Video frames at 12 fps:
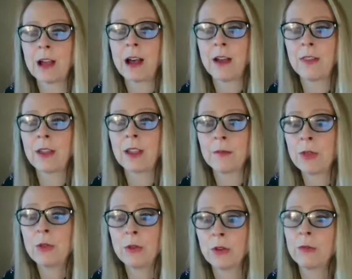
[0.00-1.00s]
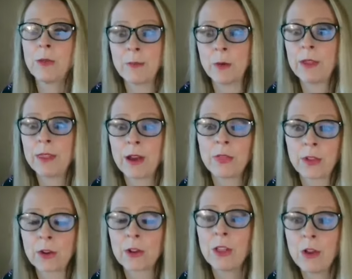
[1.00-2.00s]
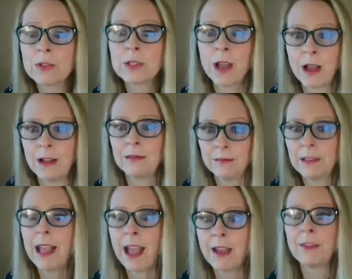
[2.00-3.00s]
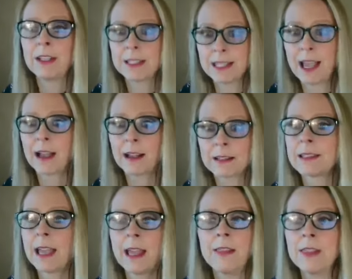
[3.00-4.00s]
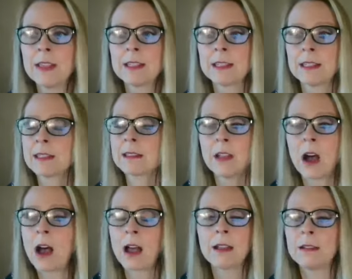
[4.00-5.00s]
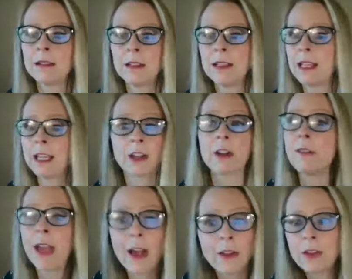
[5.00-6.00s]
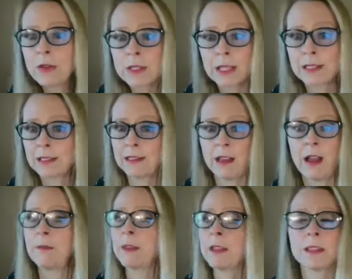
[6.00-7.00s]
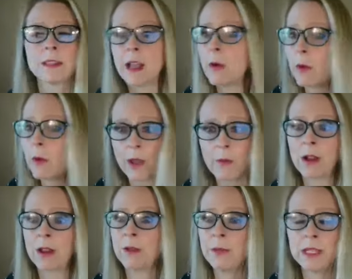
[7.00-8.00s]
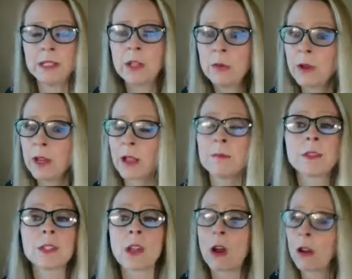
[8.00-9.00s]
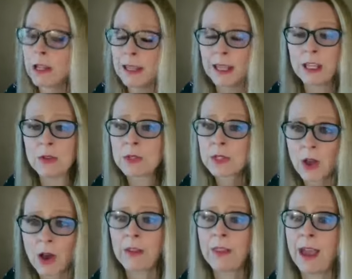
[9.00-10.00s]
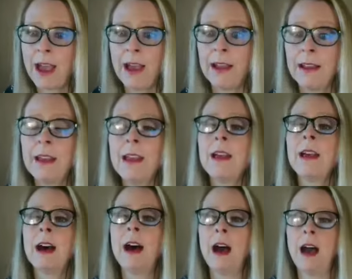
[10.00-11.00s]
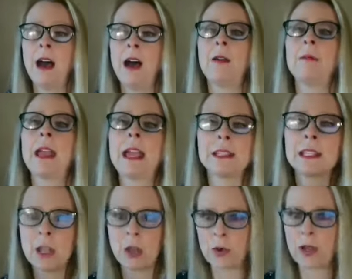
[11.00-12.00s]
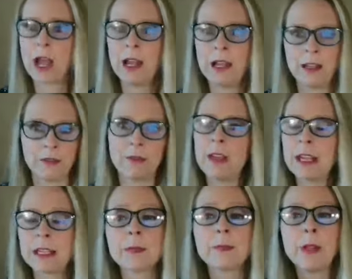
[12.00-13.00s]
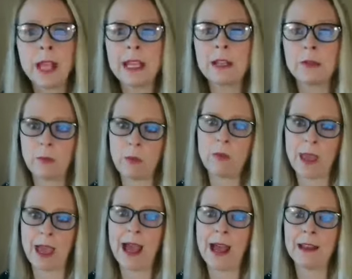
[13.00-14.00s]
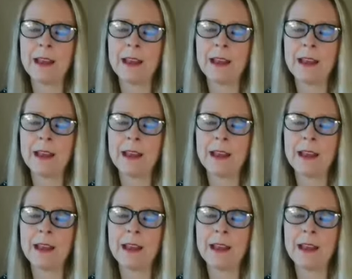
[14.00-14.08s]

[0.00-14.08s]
on the computer of people without their clothes on having sex, and this is not in our value system. This is not what I want to be doing. I'm sorry that you saw that. And so kind of explained that.